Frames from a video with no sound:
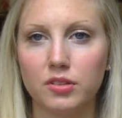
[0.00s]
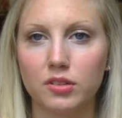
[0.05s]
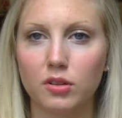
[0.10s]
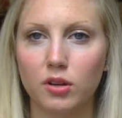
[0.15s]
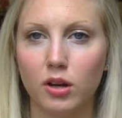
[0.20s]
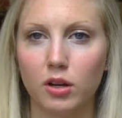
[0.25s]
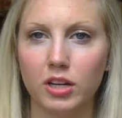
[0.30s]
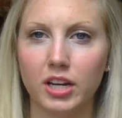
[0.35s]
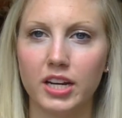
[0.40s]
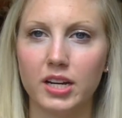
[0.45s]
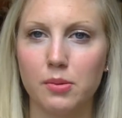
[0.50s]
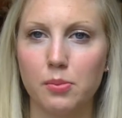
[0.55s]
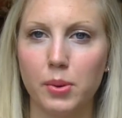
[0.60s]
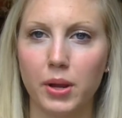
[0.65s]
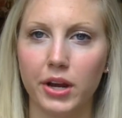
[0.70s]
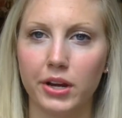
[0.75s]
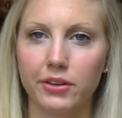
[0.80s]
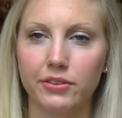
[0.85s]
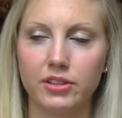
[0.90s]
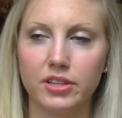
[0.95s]
So I'll kind of
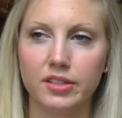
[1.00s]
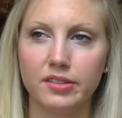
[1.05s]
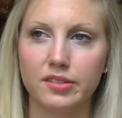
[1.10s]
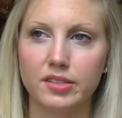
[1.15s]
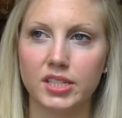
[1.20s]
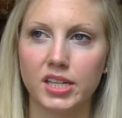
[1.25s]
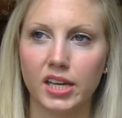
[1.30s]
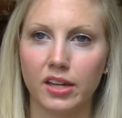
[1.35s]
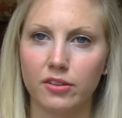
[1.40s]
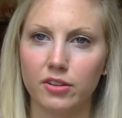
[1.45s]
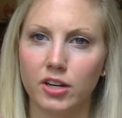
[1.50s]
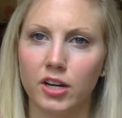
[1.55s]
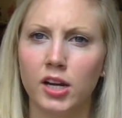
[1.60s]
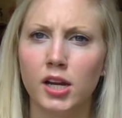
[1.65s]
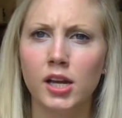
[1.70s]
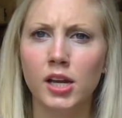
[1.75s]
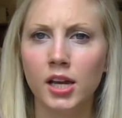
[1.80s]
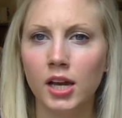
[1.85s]
pair these together.